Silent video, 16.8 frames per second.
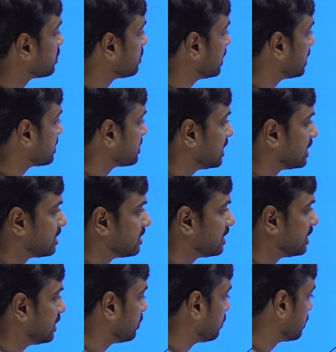square is greater
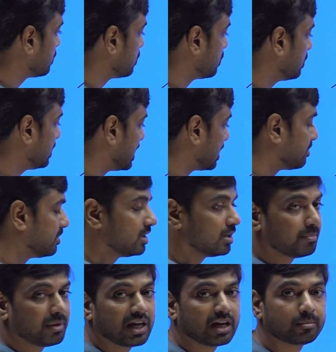than equal to 0. That means
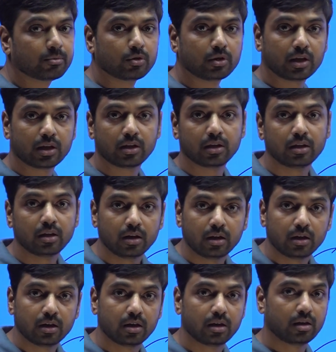the parabola
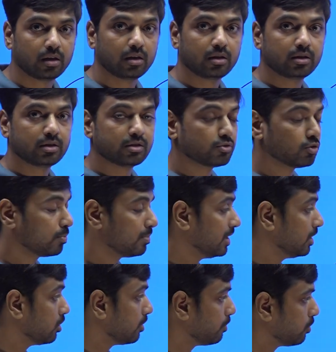is
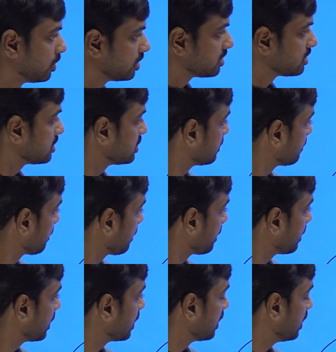opening upwards.
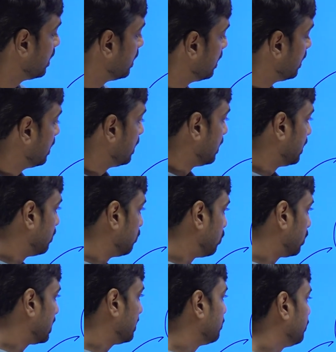Now
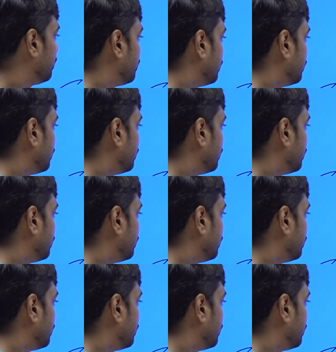what I'm going